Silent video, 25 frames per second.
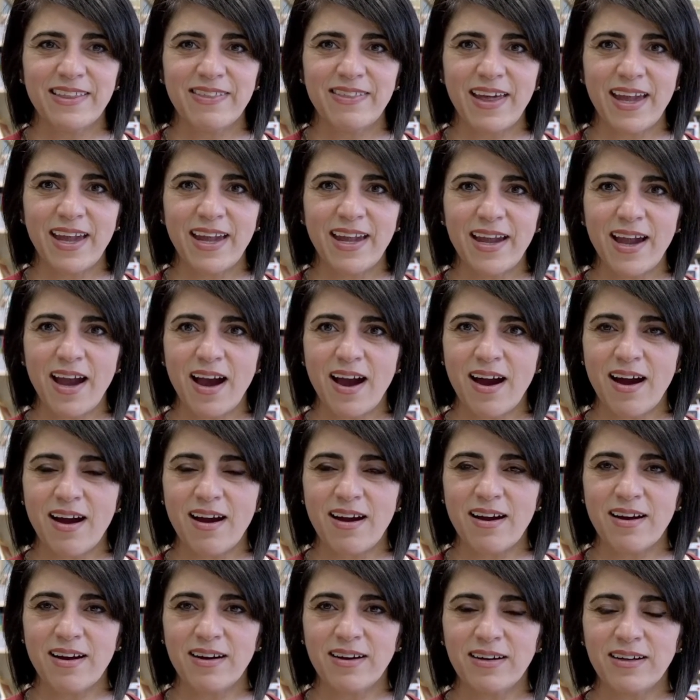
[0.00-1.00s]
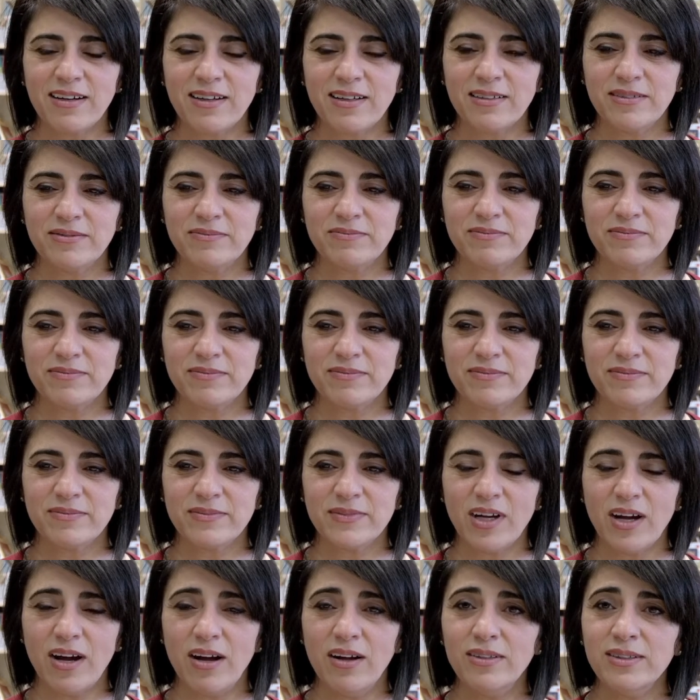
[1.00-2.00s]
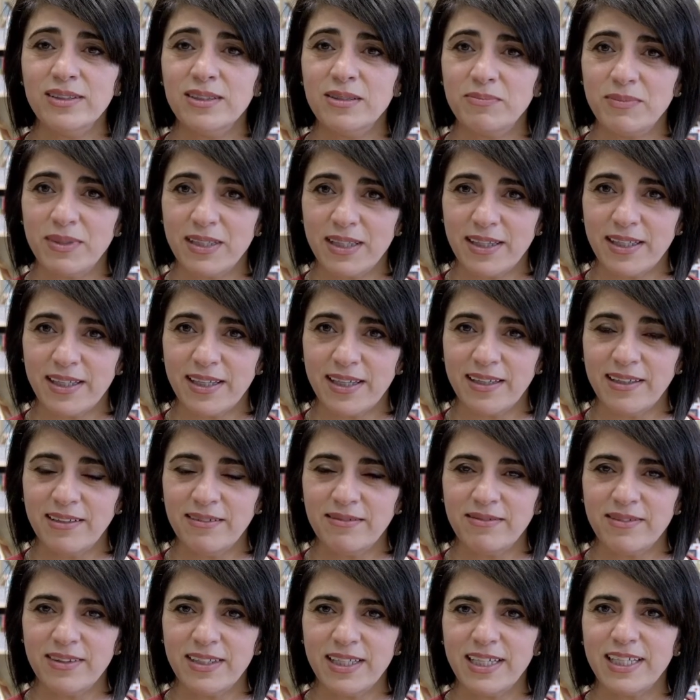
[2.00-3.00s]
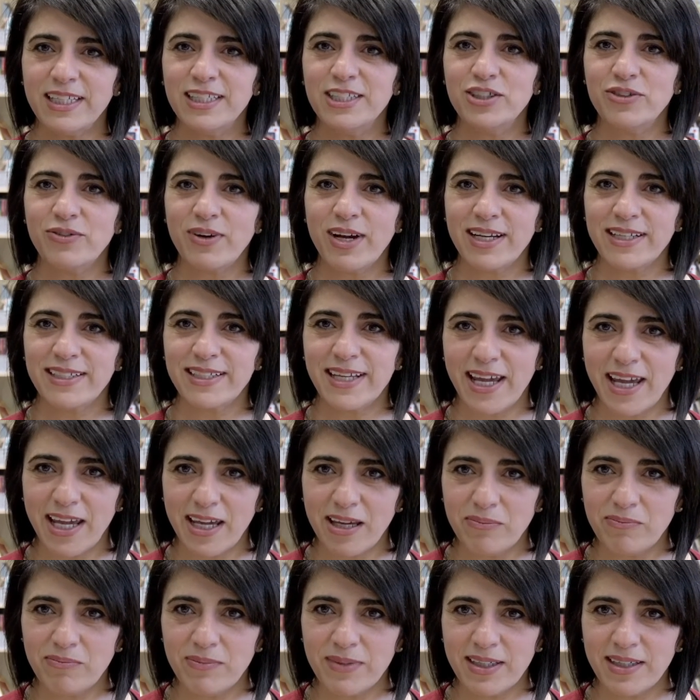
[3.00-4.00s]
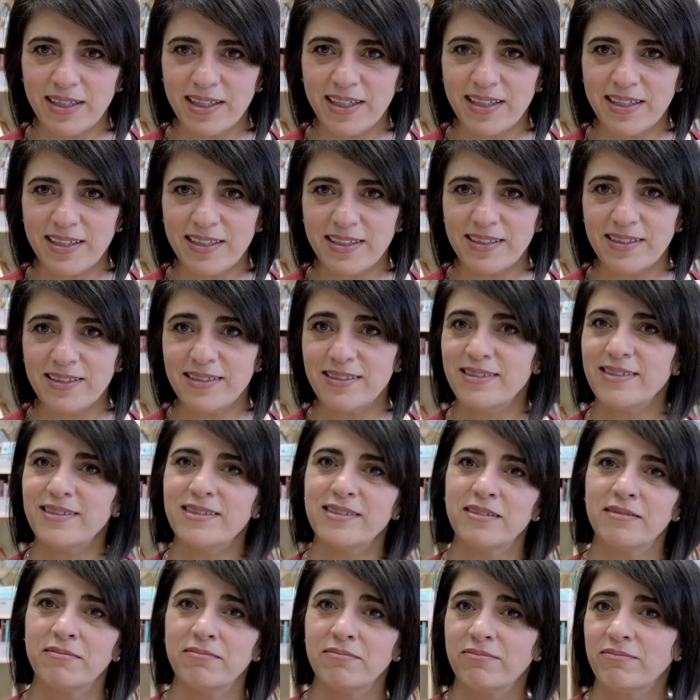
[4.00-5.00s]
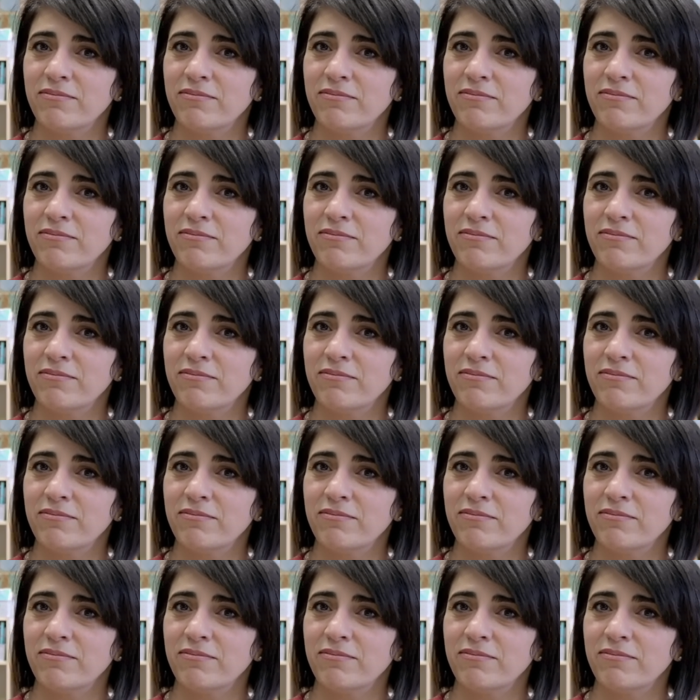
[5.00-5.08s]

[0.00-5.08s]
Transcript: they are ultimately, the indirect aim is